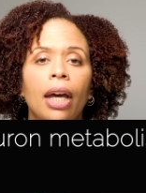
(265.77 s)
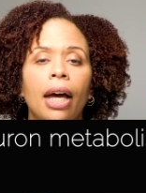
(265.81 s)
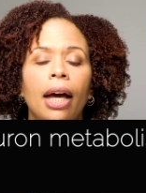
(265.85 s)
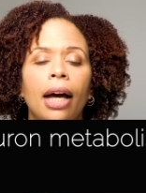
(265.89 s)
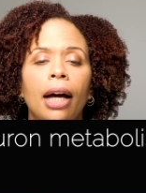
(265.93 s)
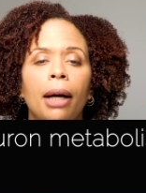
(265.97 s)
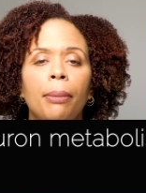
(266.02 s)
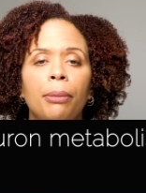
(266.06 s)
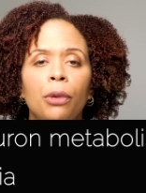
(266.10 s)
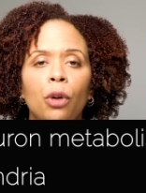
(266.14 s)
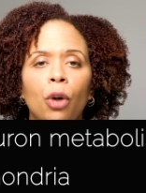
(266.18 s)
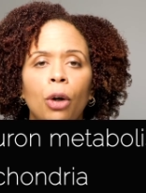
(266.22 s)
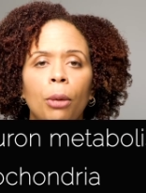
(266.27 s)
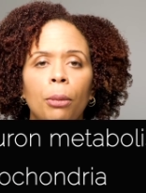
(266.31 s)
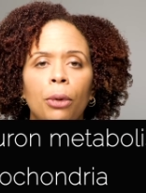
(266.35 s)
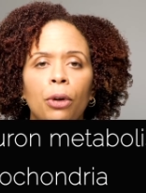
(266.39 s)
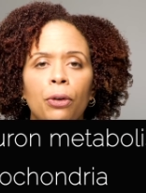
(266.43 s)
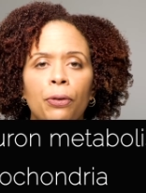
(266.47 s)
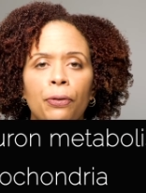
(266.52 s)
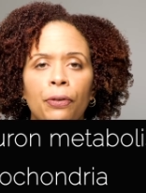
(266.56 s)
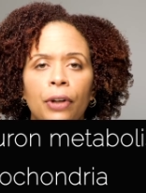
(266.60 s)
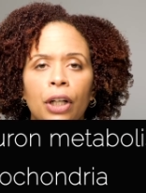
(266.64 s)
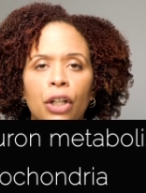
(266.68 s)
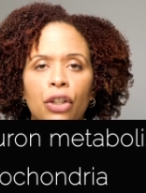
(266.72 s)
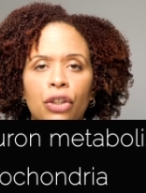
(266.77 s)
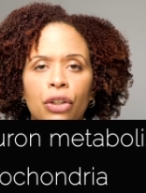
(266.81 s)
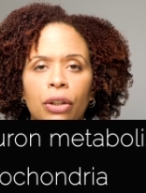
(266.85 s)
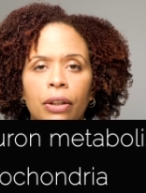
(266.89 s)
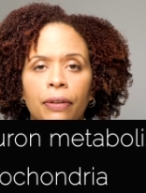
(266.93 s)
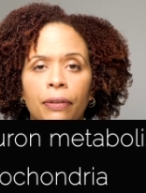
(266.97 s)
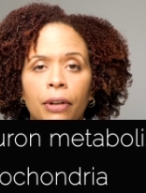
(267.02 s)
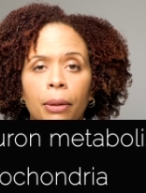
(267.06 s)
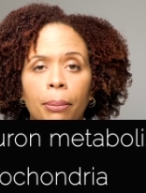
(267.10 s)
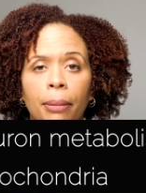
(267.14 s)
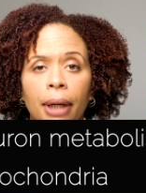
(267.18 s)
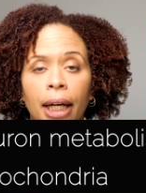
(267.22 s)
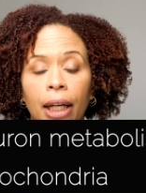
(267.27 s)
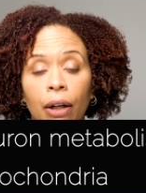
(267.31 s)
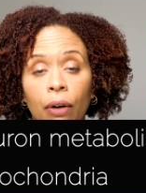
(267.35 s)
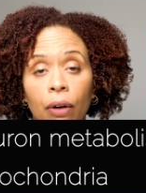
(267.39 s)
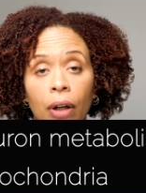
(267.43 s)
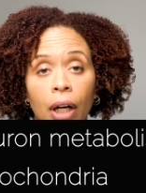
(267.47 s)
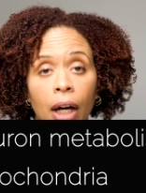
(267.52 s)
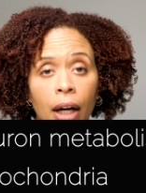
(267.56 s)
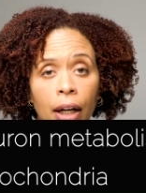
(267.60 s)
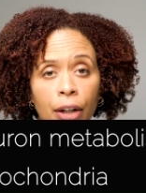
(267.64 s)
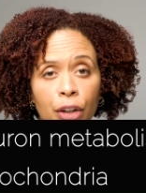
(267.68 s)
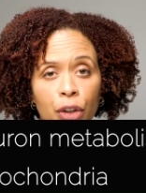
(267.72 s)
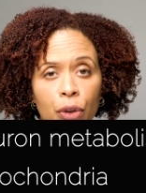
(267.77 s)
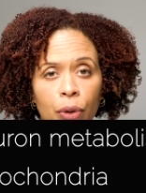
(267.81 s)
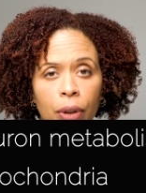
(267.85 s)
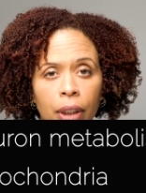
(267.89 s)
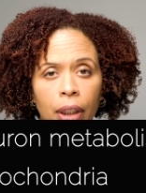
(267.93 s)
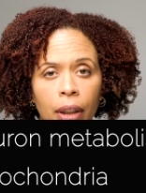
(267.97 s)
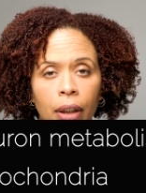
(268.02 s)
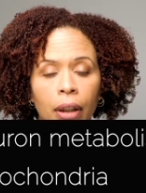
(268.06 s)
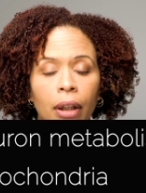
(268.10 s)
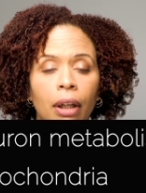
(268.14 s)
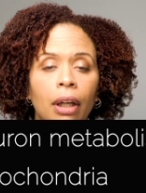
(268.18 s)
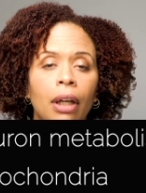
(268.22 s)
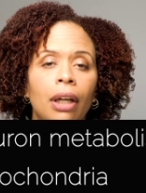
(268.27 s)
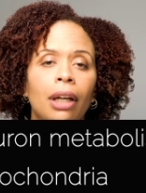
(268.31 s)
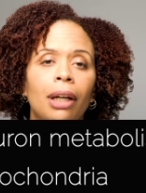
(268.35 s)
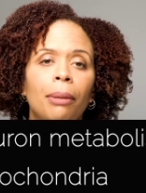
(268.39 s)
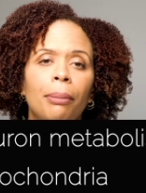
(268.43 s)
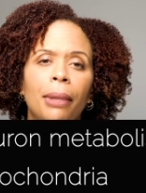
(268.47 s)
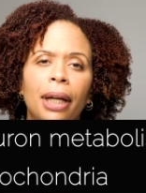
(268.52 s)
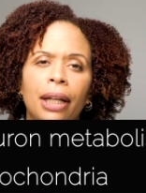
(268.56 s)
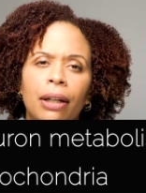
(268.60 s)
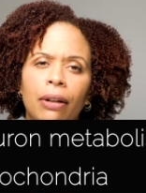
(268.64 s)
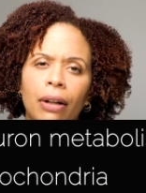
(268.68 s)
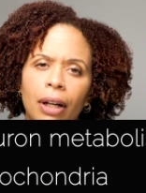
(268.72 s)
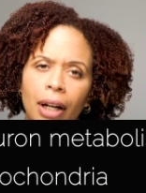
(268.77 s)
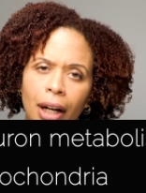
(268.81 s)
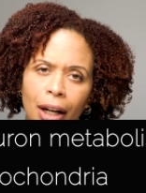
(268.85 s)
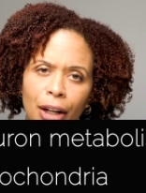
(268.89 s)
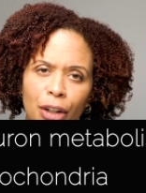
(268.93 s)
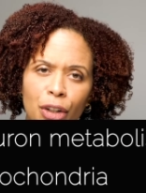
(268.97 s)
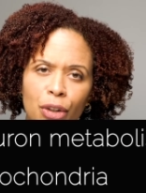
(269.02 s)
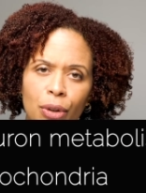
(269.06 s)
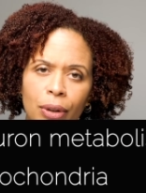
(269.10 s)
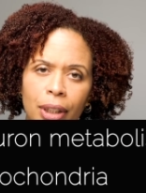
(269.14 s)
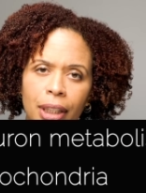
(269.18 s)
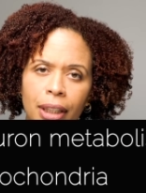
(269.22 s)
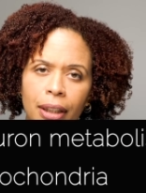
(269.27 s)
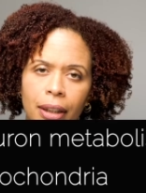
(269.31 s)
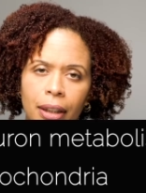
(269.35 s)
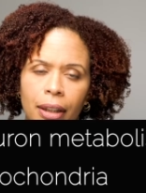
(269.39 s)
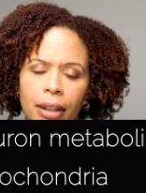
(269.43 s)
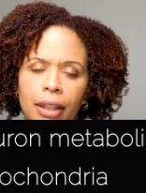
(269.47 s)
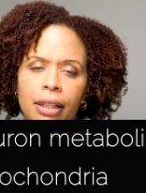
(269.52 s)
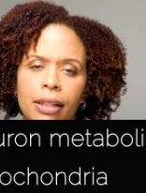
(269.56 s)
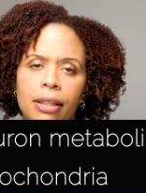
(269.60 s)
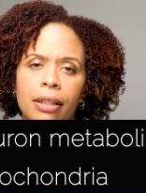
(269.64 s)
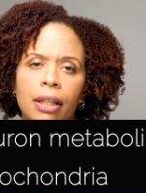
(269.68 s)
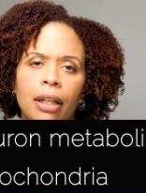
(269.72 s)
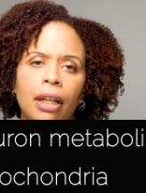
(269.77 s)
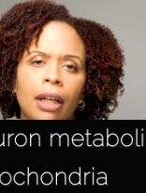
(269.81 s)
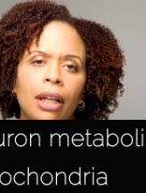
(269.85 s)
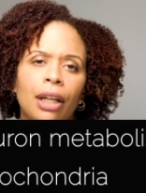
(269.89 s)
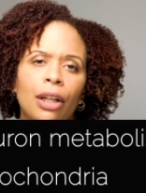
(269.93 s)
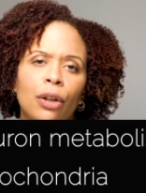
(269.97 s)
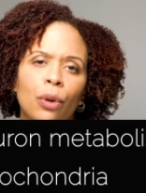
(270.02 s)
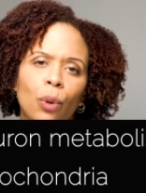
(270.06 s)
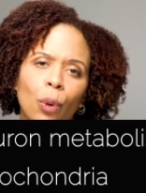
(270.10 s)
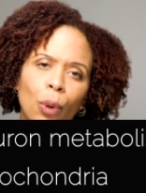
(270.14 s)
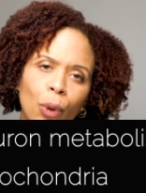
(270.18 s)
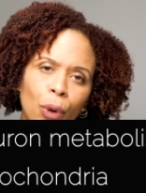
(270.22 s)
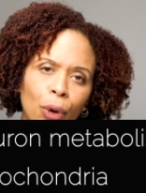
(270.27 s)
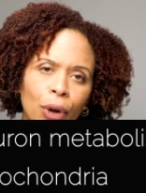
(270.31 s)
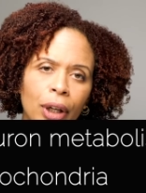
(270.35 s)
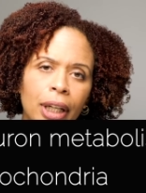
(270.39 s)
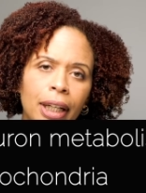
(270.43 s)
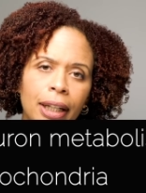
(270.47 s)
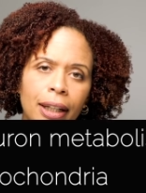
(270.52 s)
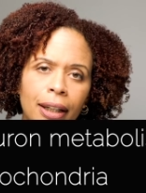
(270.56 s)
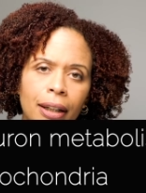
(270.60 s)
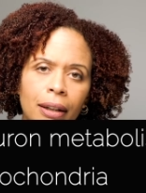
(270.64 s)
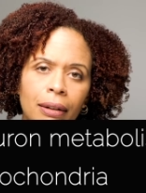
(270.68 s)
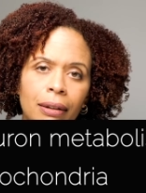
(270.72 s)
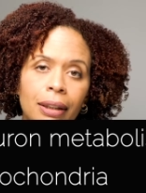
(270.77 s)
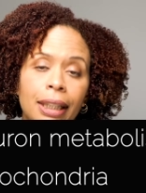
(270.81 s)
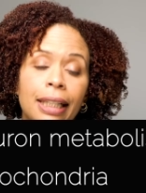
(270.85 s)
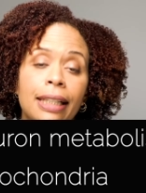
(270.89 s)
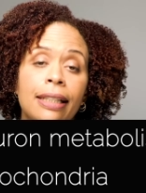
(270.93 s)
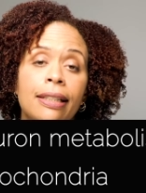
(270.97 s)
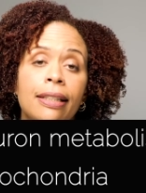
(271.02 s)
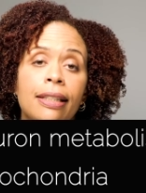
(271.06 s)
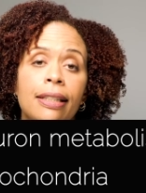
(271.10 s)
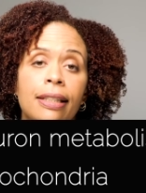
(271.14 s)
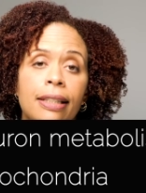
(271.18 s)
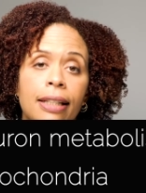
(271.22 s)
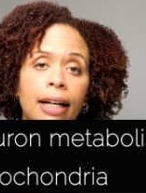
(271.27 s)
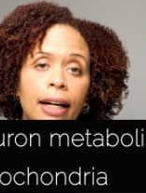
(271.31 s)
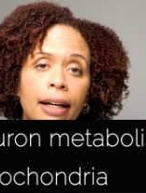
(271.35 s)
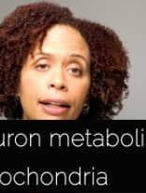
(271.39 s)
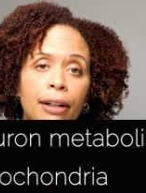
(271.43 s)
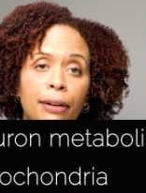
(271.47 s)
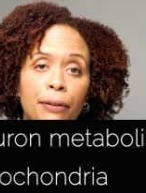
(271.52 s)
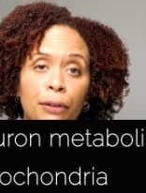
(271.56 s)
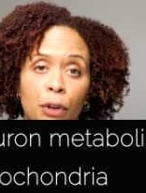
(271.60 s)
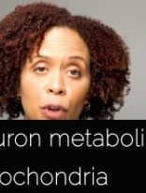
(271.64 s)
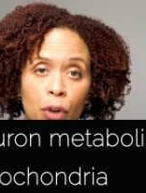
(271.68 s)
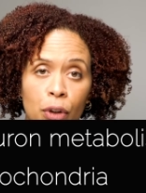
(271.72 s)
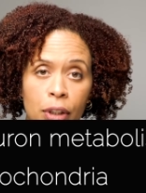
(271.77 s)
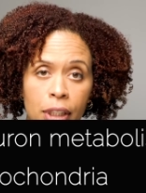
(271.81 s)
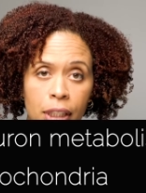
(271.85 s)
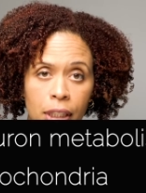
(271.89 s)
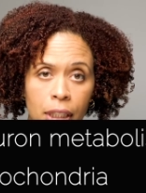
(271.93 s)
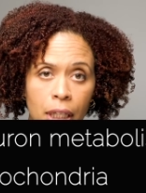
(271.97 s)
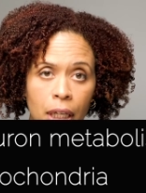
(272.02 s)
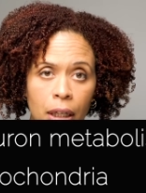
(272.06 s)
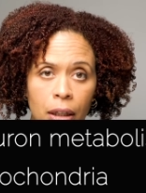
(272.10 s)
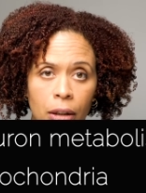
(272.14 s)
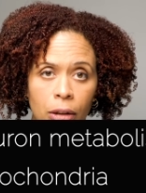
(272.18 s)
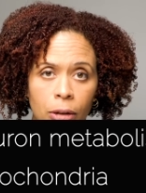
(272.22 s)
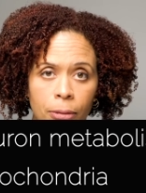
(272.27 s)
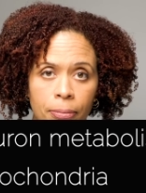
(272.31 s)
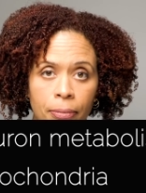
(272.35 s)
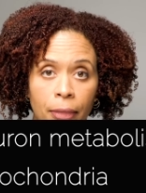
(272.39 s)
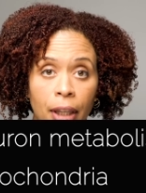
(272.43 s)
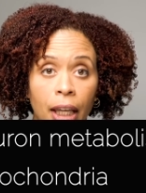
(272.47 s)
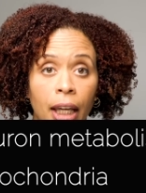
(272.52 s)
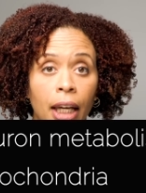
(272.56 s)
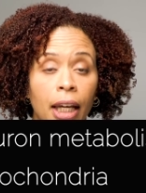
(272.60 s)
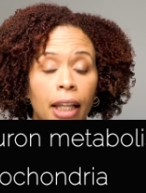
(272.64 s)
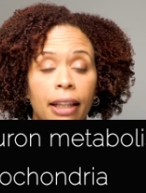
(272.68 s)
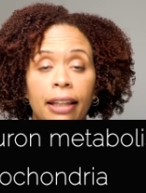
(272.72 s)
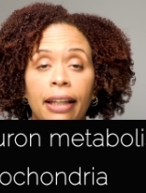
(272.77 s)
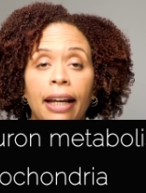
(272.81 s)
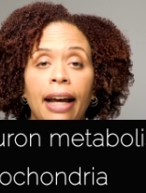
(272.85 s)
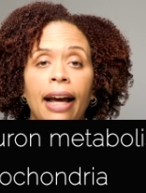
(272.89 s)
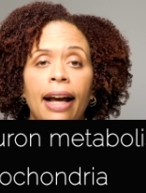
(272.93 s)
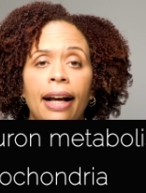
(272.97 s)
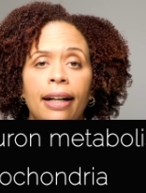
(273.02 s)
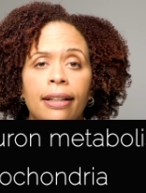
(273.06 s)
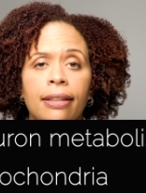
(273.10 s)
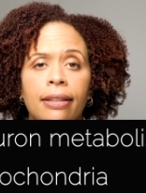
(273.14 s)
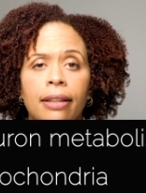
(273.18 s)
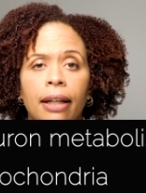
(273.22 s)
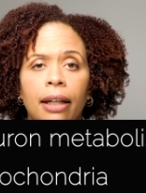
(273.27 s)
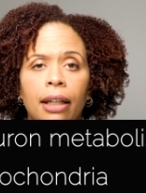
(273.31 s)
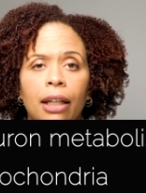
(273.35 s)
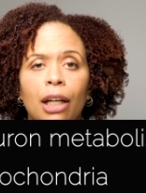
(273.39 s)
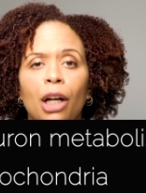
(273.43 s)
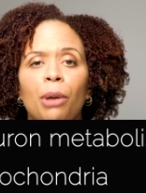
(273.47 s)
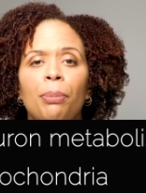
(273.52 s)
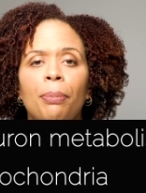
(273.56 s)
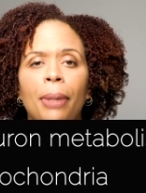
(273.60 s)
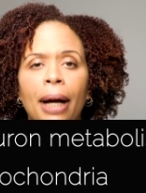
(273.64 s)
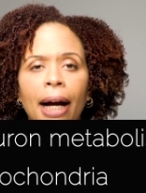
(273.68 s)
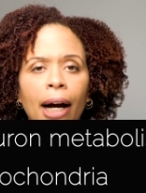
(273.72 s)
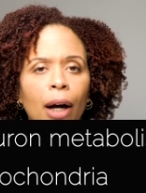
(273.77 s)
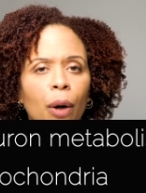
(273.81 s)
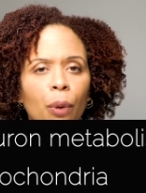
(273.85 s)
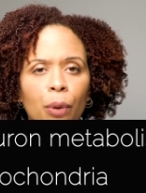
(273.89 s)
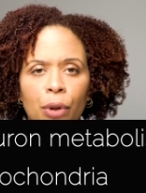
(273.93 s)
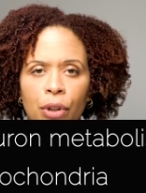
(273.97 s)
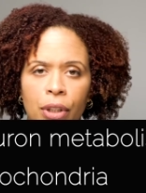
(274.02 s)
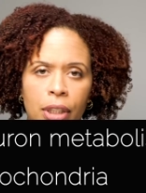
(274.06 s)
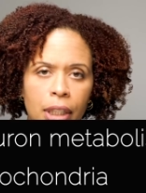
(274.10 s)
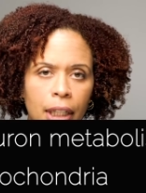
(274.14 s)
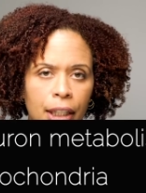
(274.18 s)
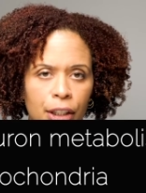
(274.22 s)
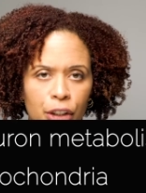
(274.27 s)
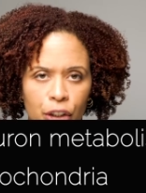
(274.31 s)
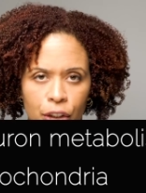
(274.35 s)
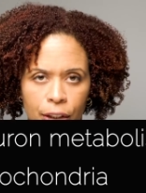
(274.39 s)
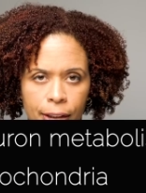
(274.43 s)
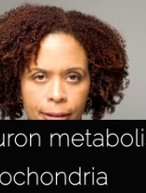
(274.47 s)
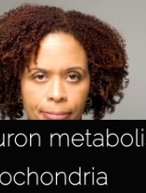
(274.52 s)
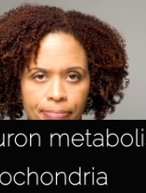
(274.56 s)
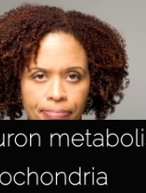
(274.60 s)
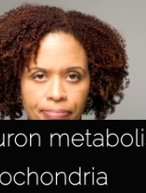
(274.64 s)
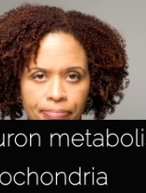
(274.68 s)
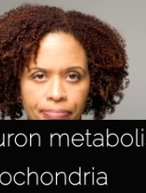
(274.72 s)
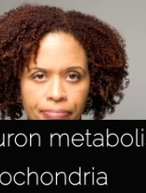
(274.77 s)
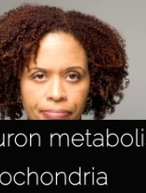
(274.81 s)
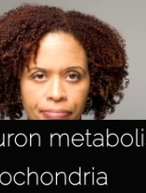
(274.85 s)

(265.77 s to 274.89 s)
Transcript: abnormal function of the mitochondria, and mitochondria is an organelle inside of your cell that acts like a power station.